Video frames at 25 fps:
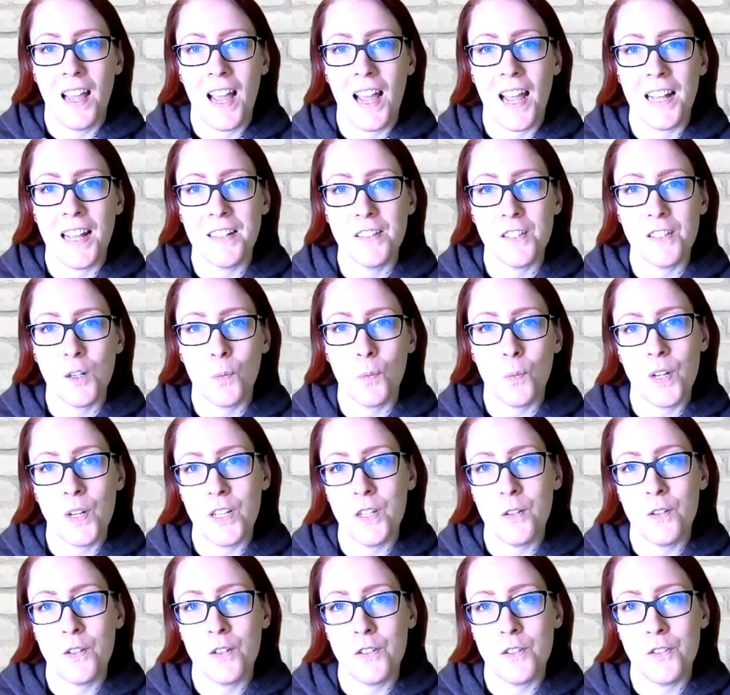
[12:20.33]
And so what
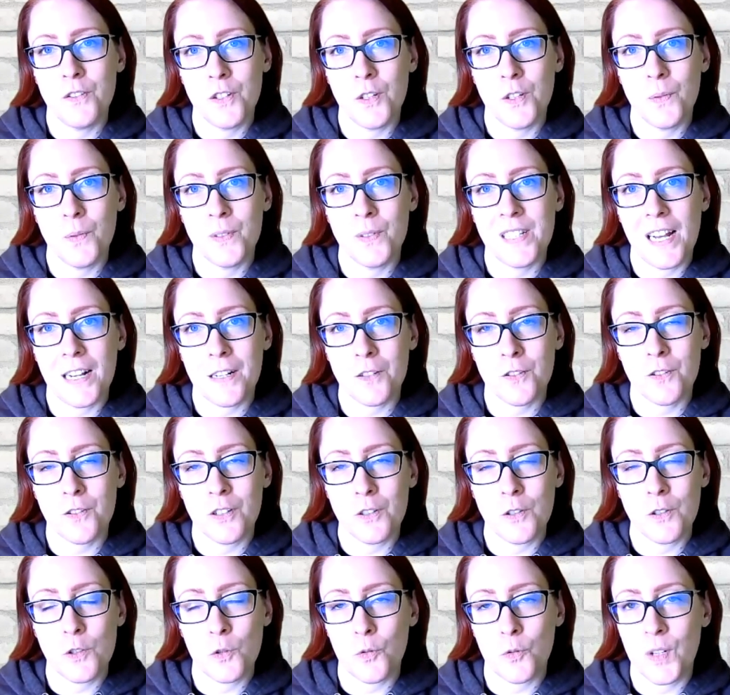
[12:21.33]
you can do is
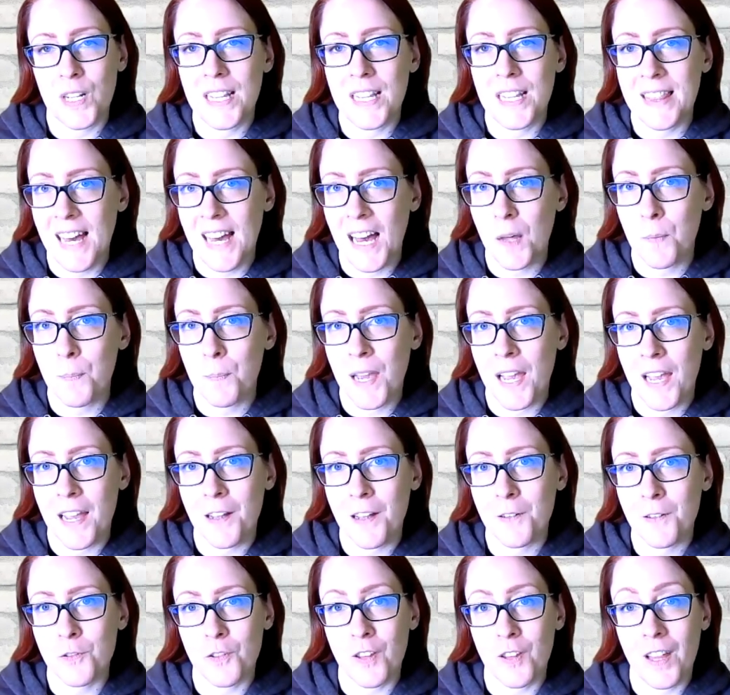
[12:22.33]
actually treat that
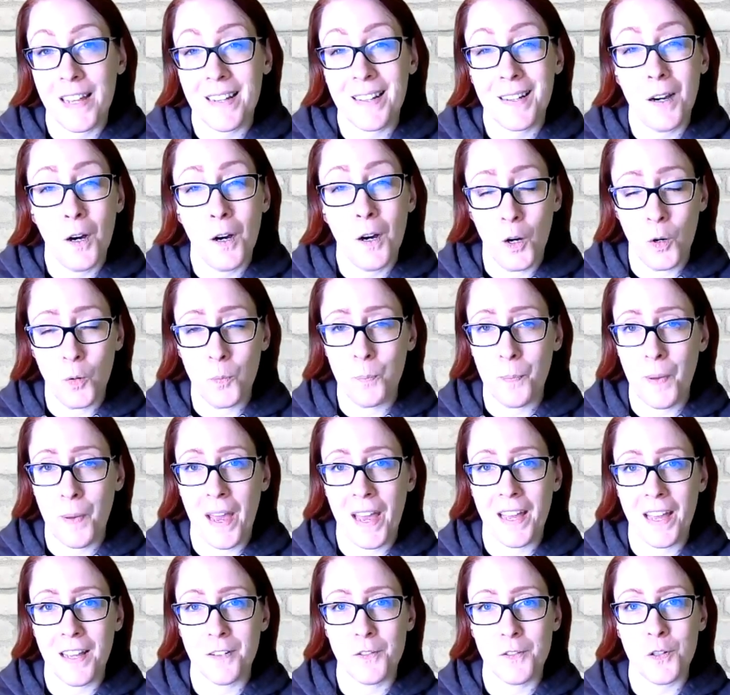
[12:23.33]
page like a home
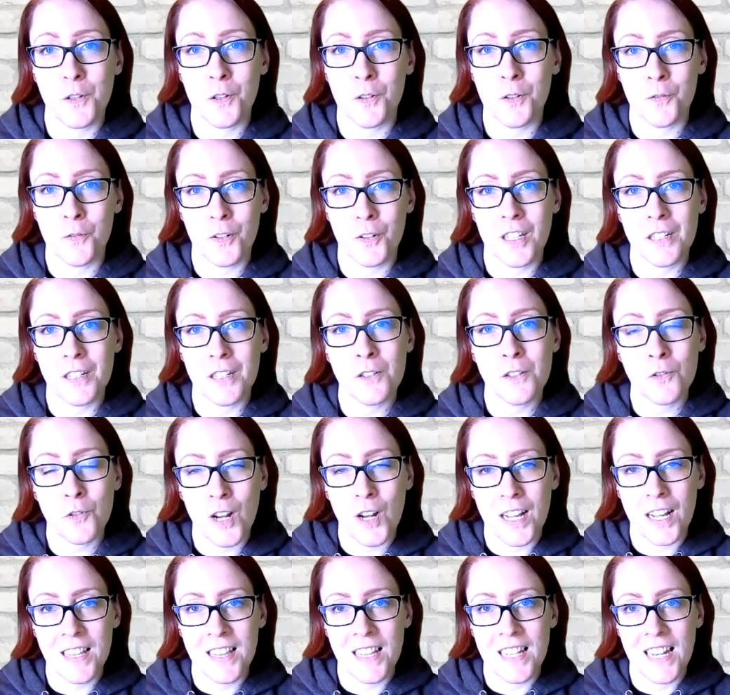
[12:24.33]
page. You can really
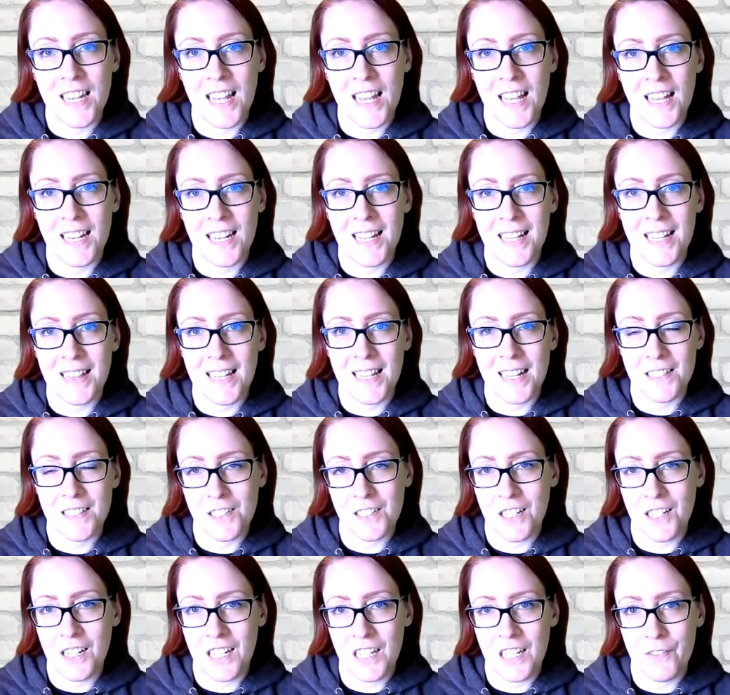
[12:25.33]
strengthen it, and
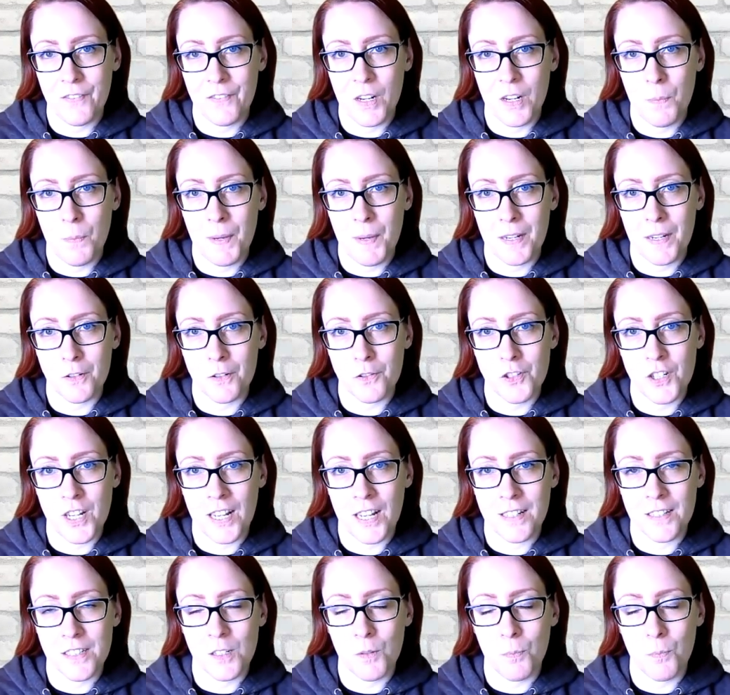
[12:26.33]
that's going to give it a better
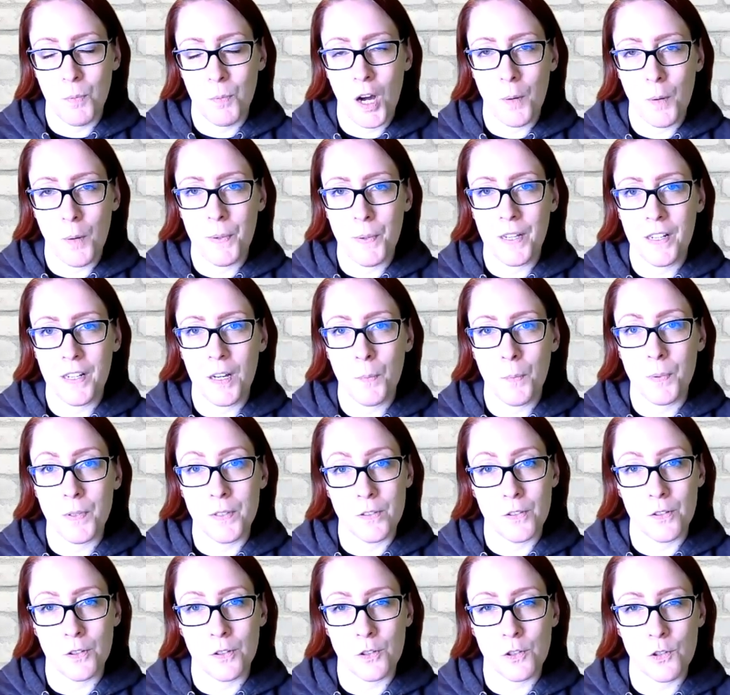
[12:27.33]
chance of popping up
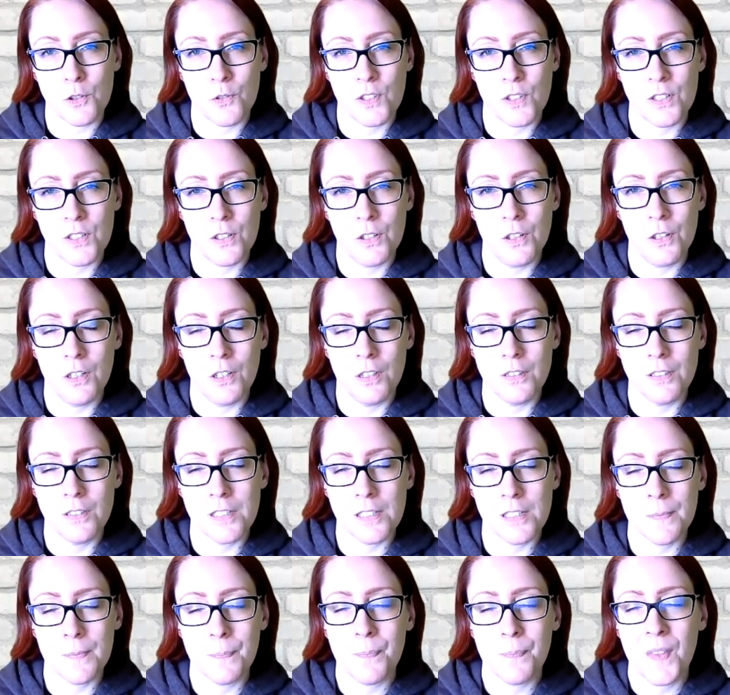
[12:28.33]
in search
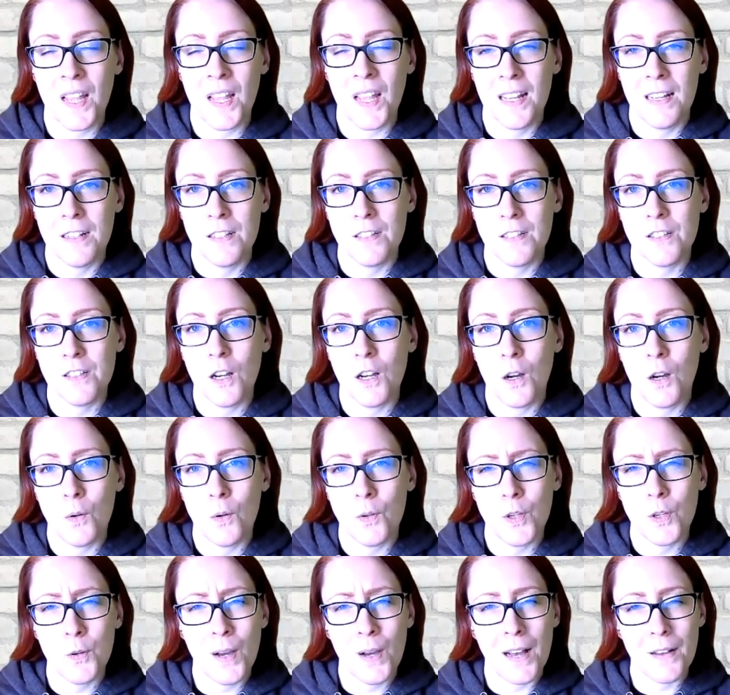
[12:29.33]
results. So
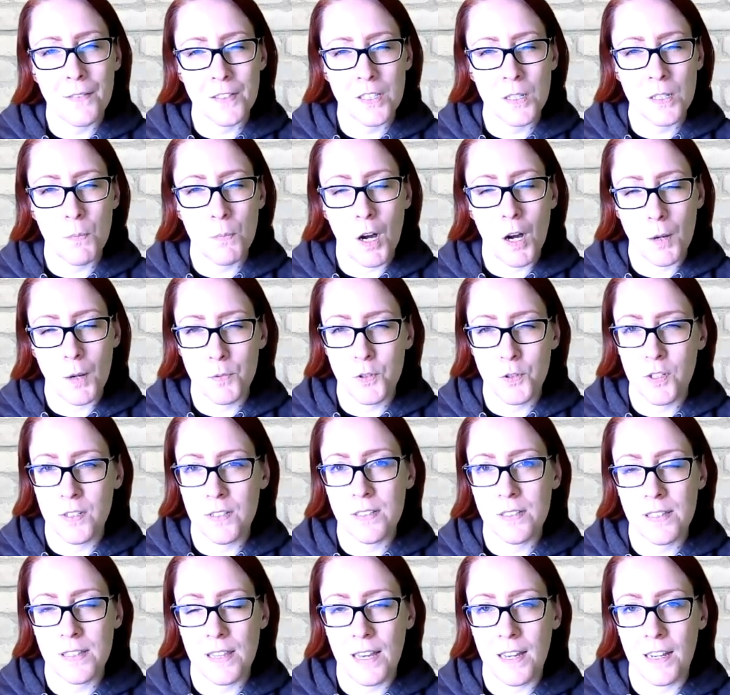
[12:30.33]
you have some
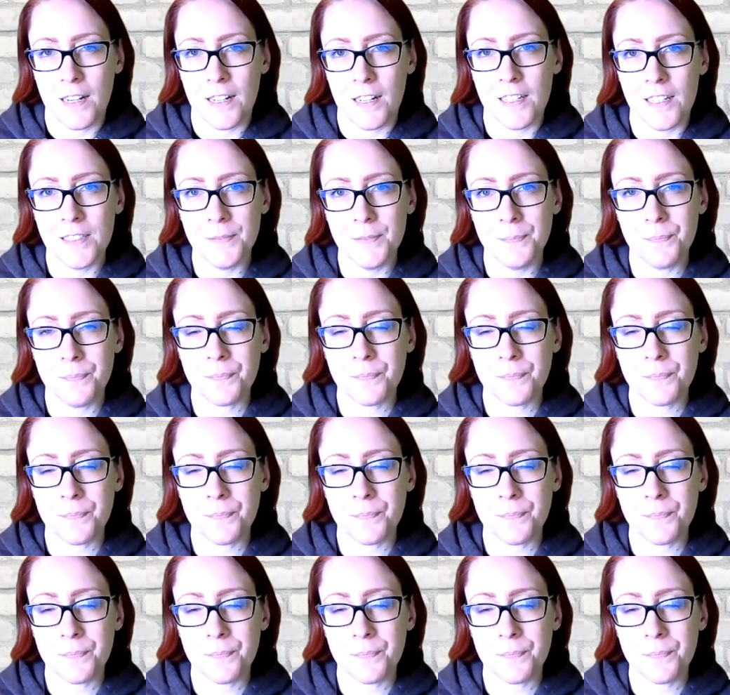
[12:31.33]
options there.